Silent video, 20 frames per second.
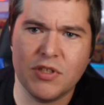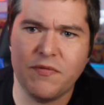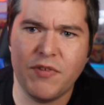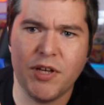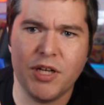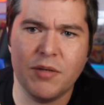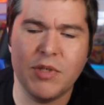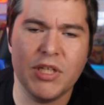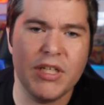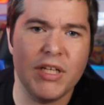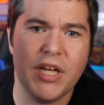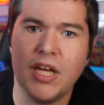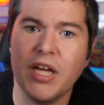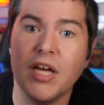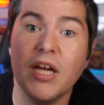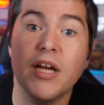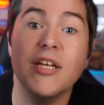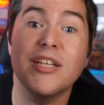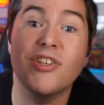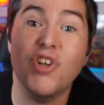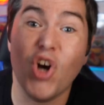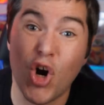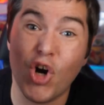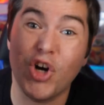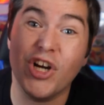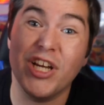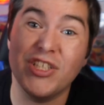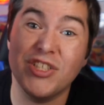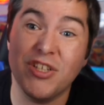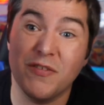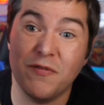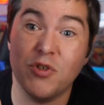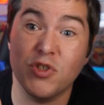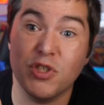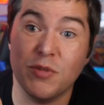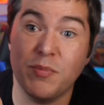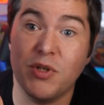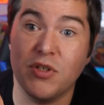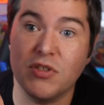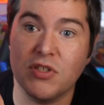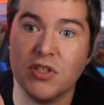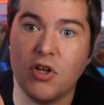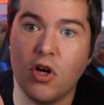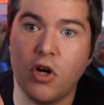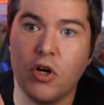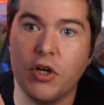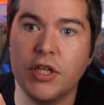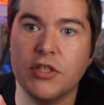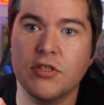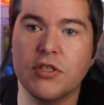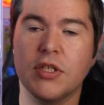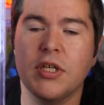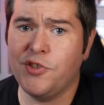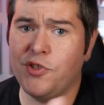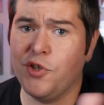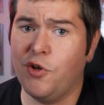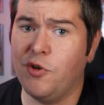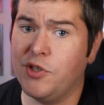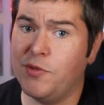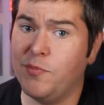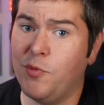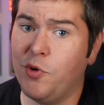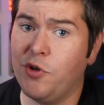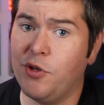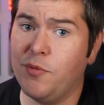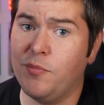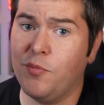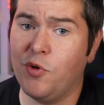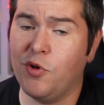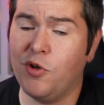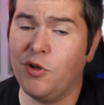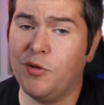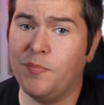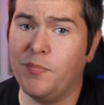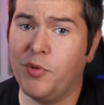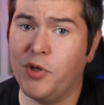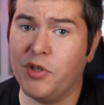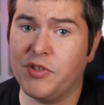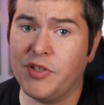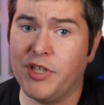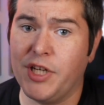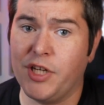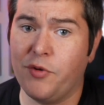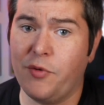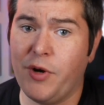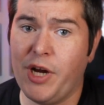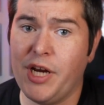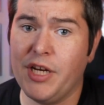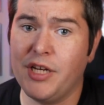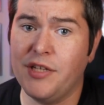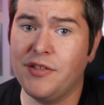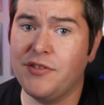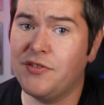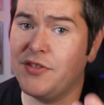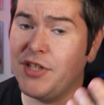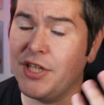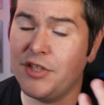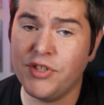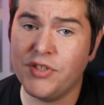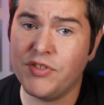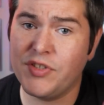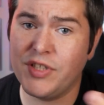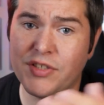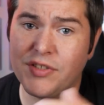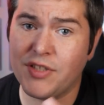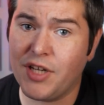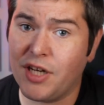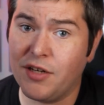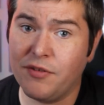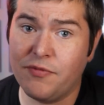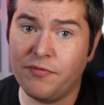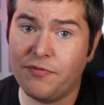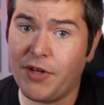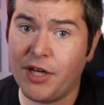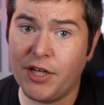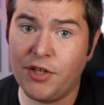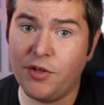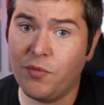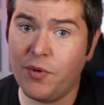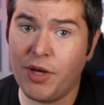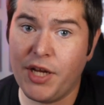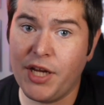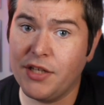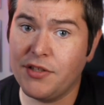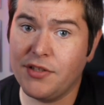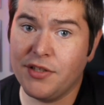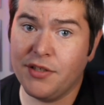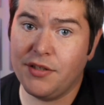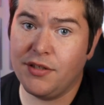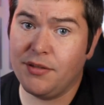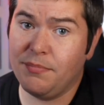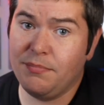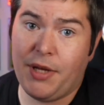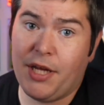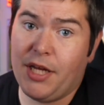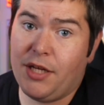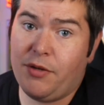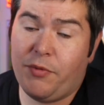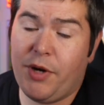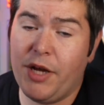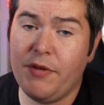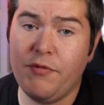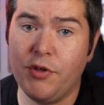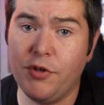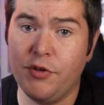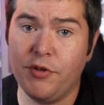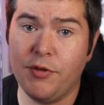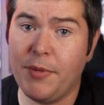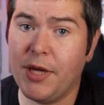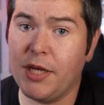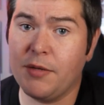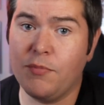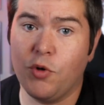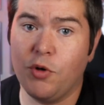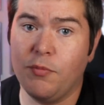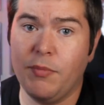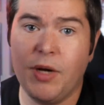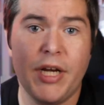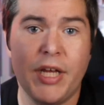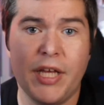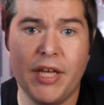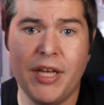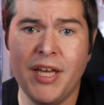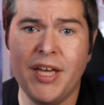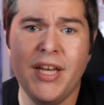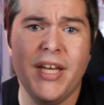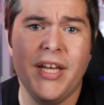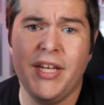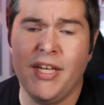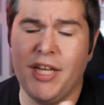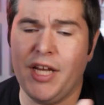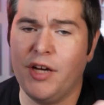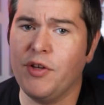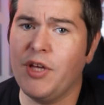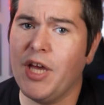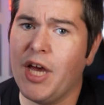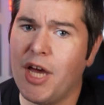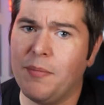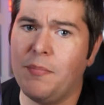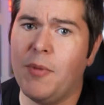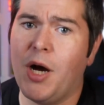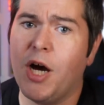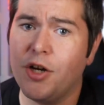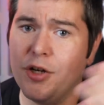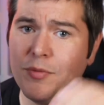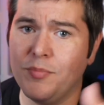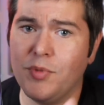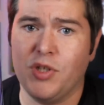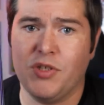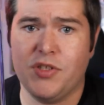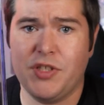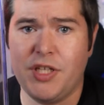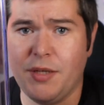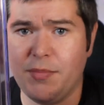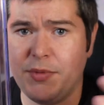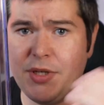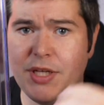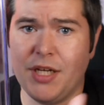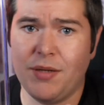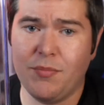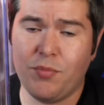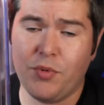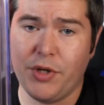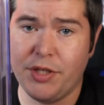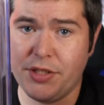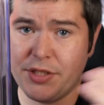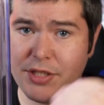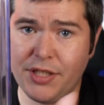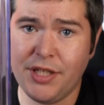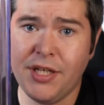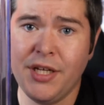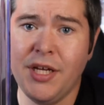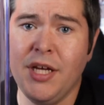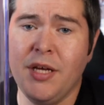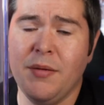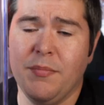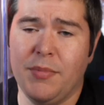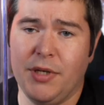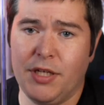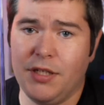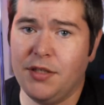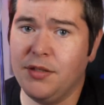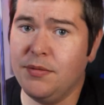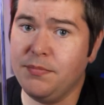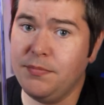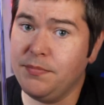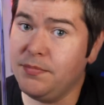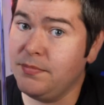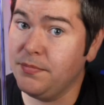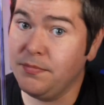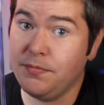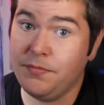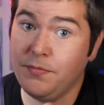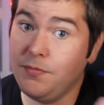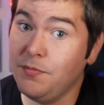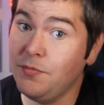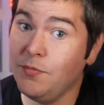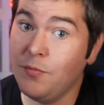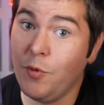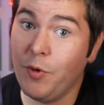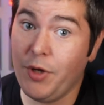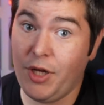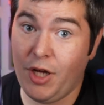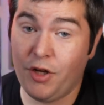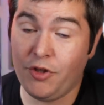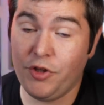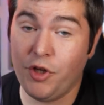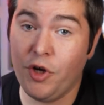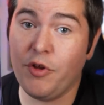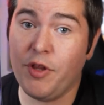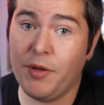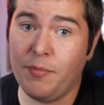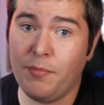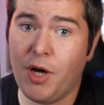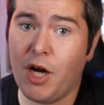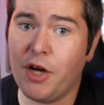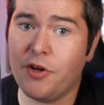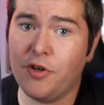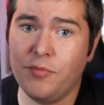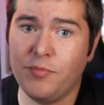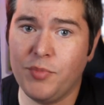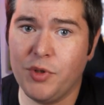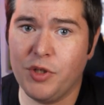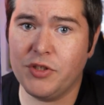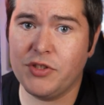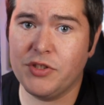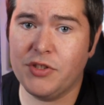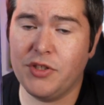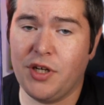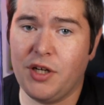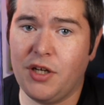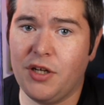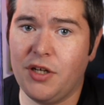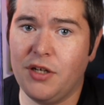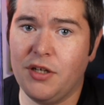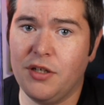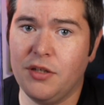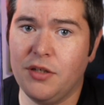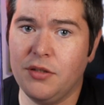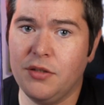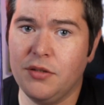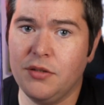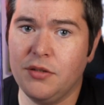of Venom, didn't I? Carnage, first appearance of Carnage. So as more and more books get graded, CGC's got to find a way to make revenue, to make more money. Now, yeah, modern books keep getting printed, but we all know that modern books are,